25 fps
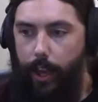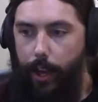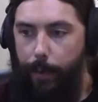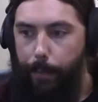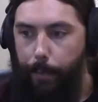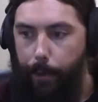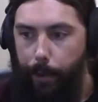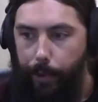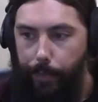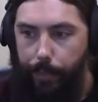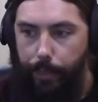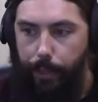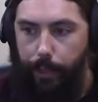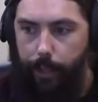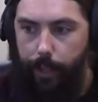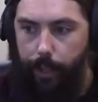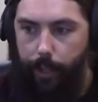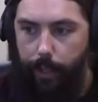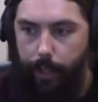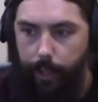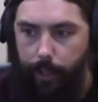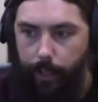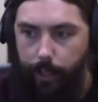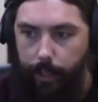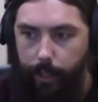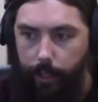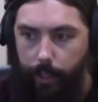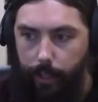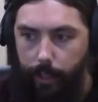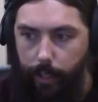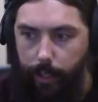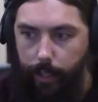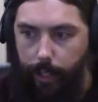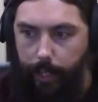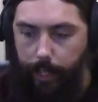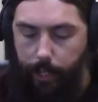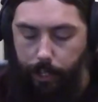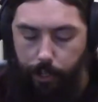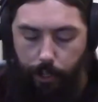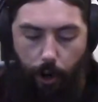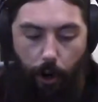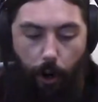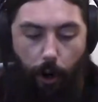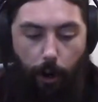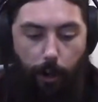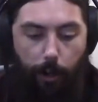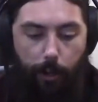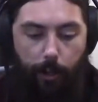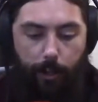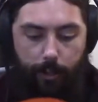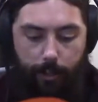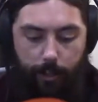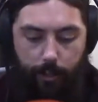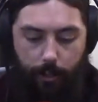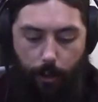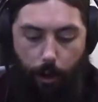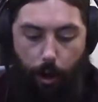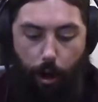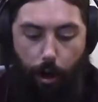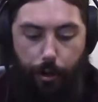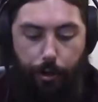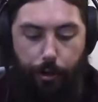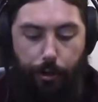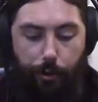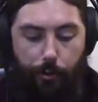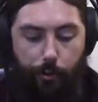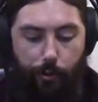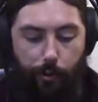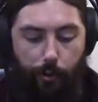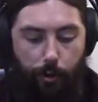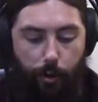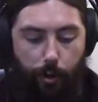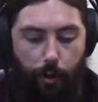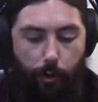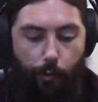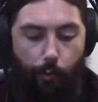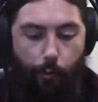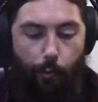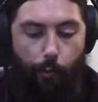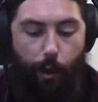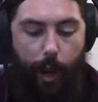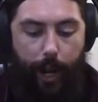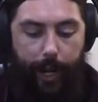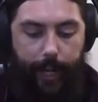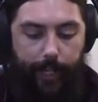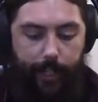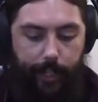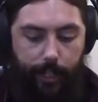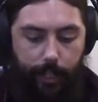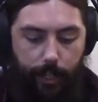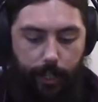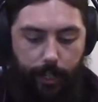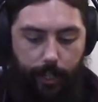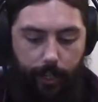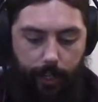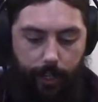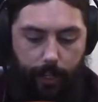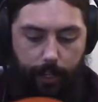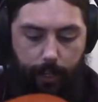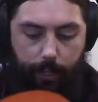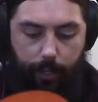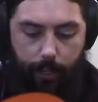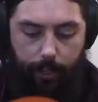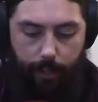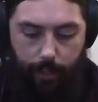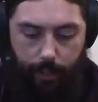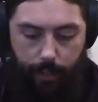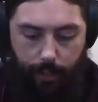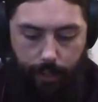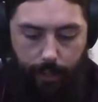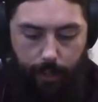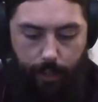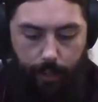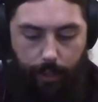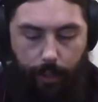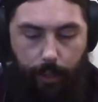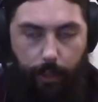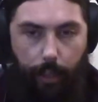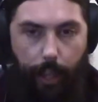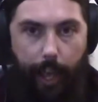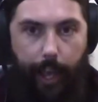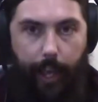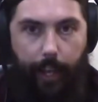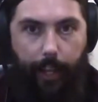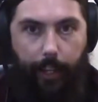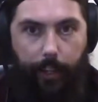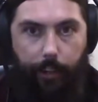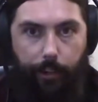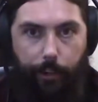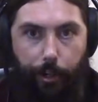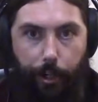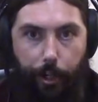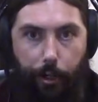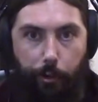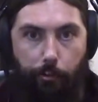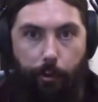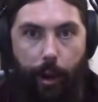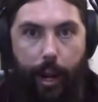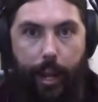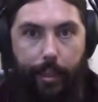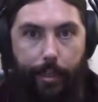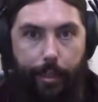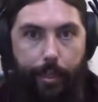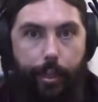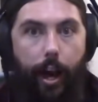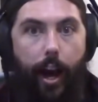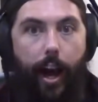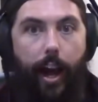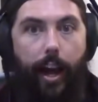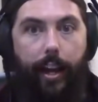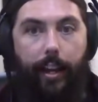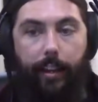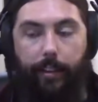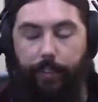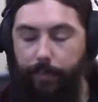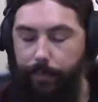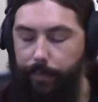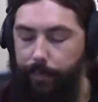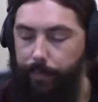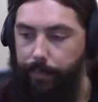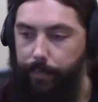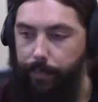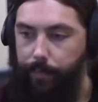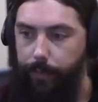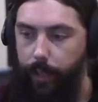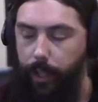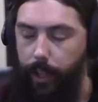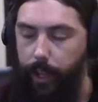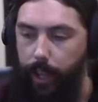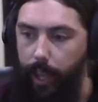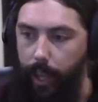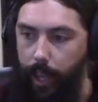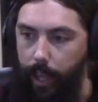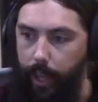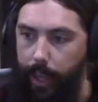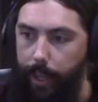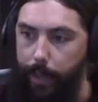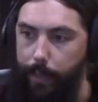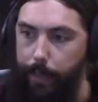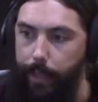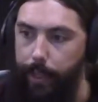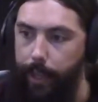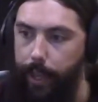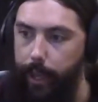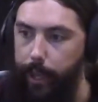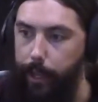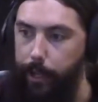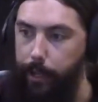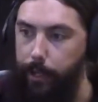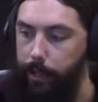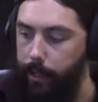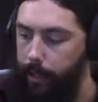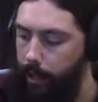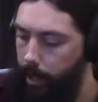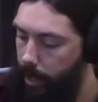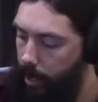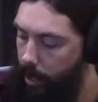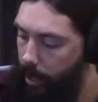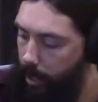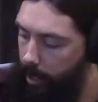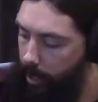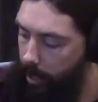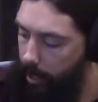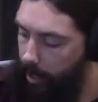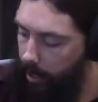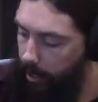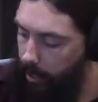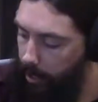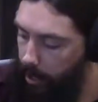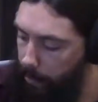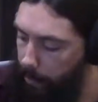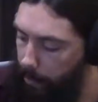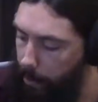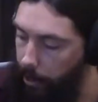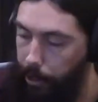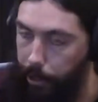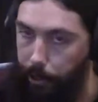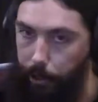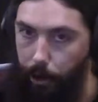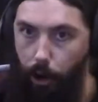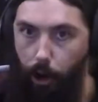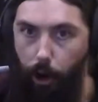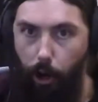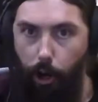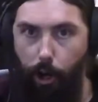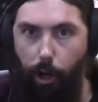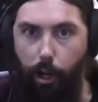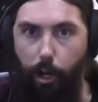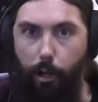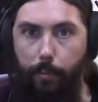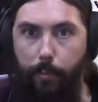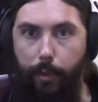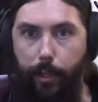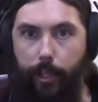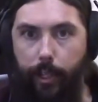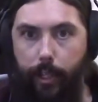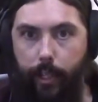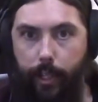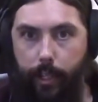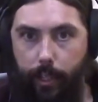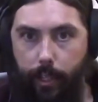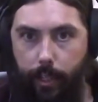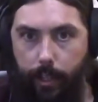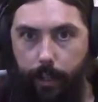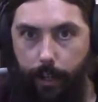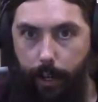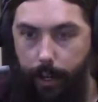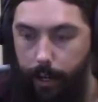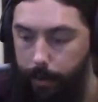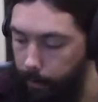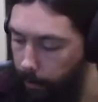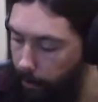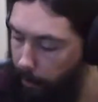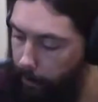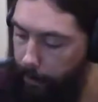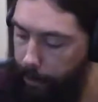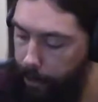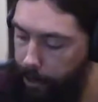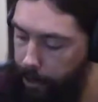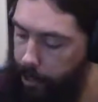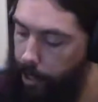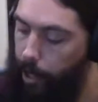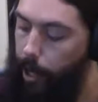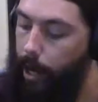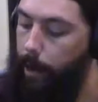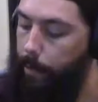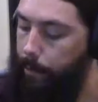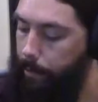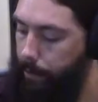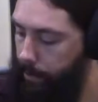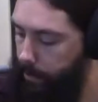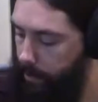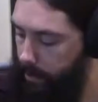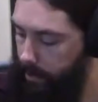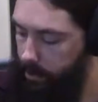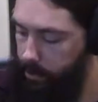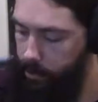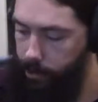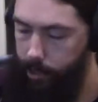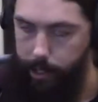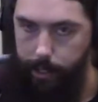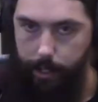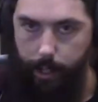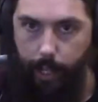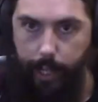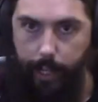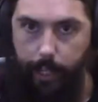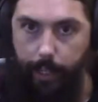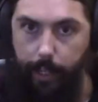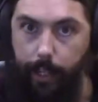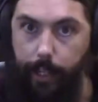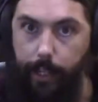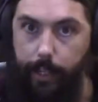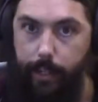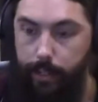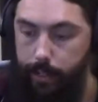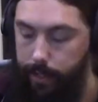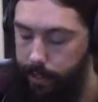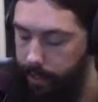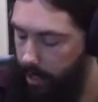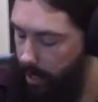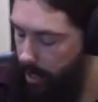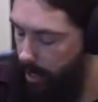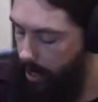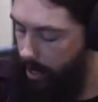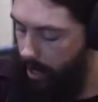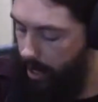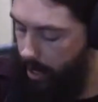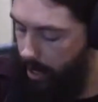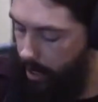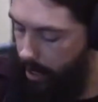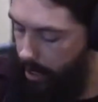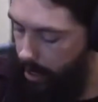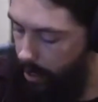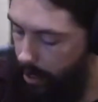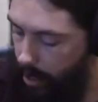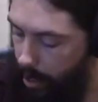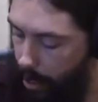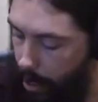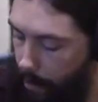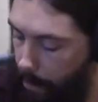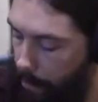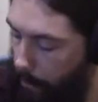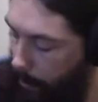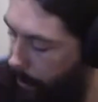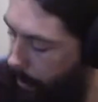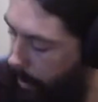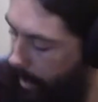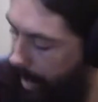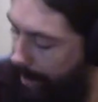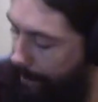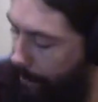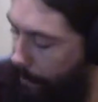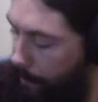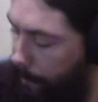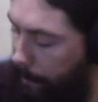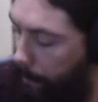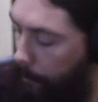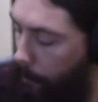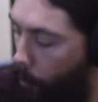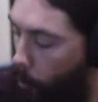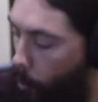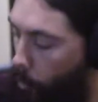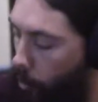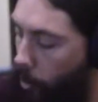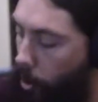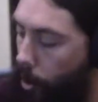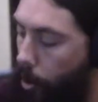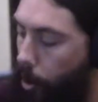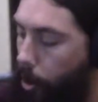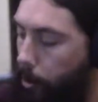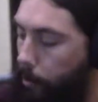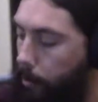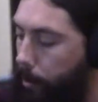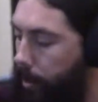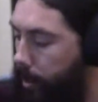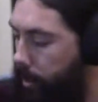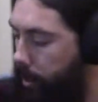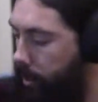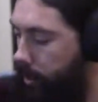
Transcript: put the guitar on your right leg or your right thigh. And then going to put your arm kind of over the top, just like this. Can have your forearm